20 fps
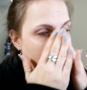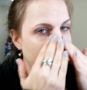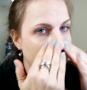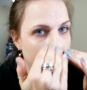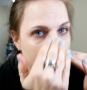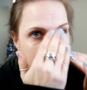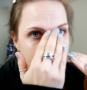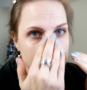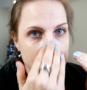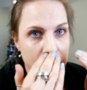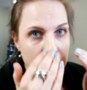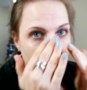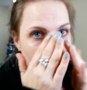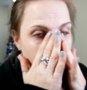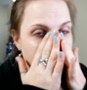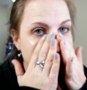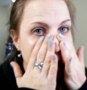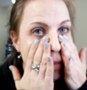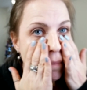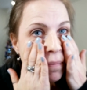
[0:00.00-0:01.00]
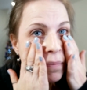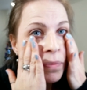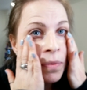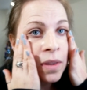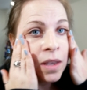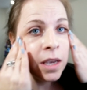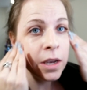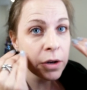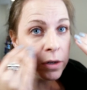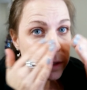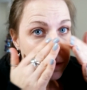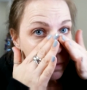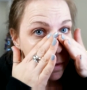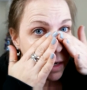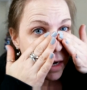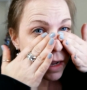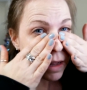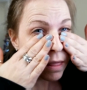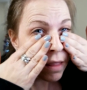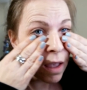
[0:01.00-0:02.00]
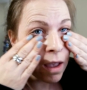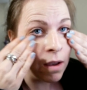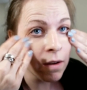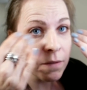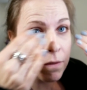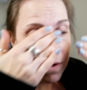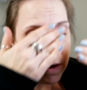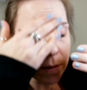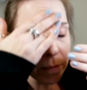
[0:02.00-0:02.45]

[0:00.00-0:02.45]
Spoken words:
And okay, here's what I love